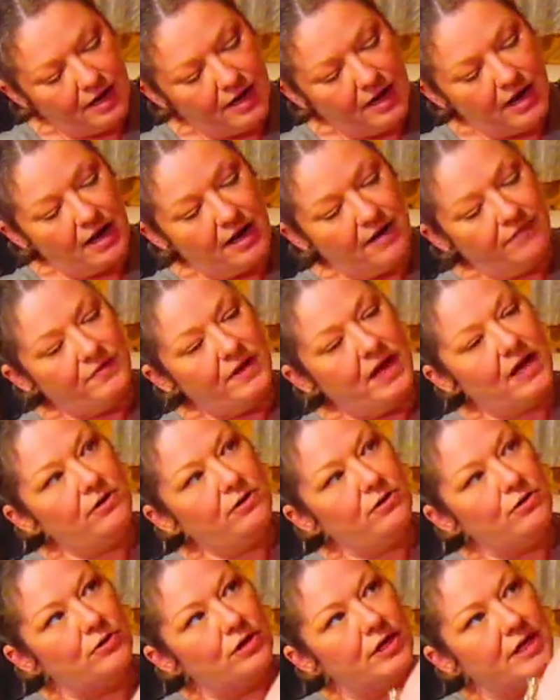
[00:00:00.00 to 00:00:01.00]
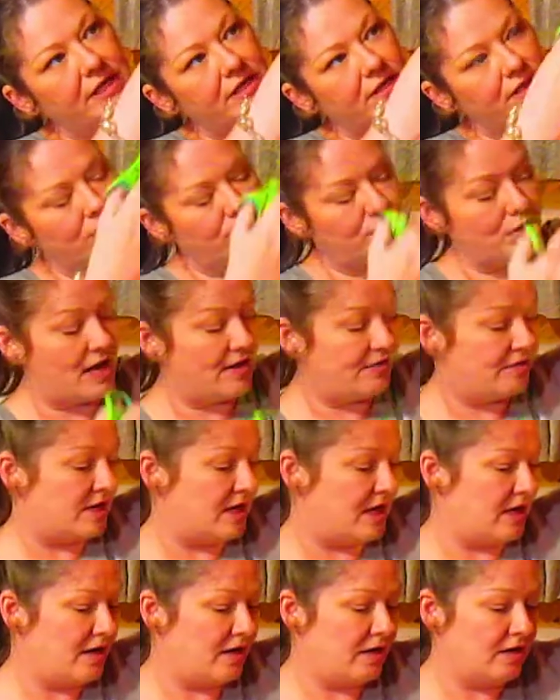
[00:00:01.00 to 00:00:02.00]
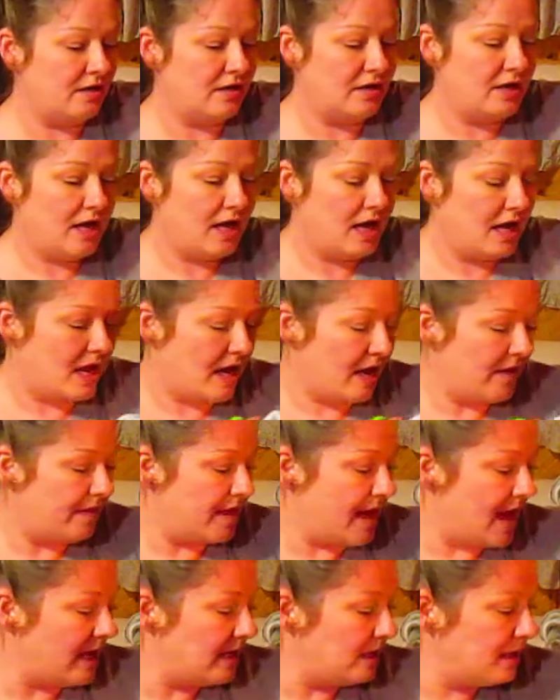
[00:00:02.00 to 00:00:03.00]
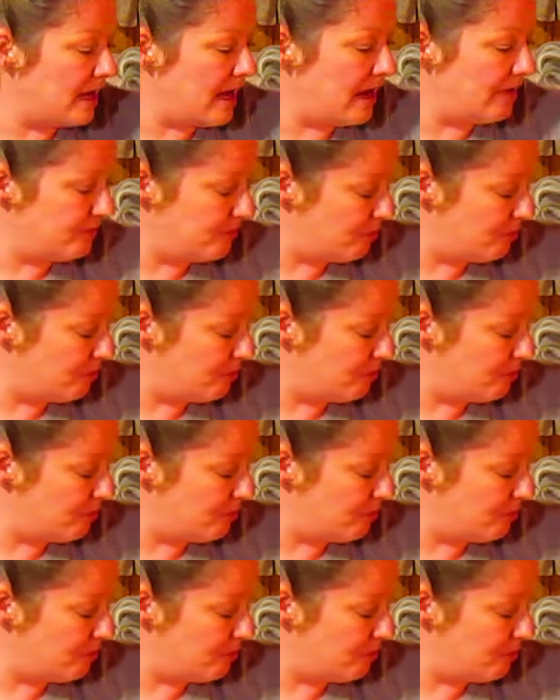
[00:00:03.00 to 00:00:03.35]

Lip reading: at that crease right there, and that left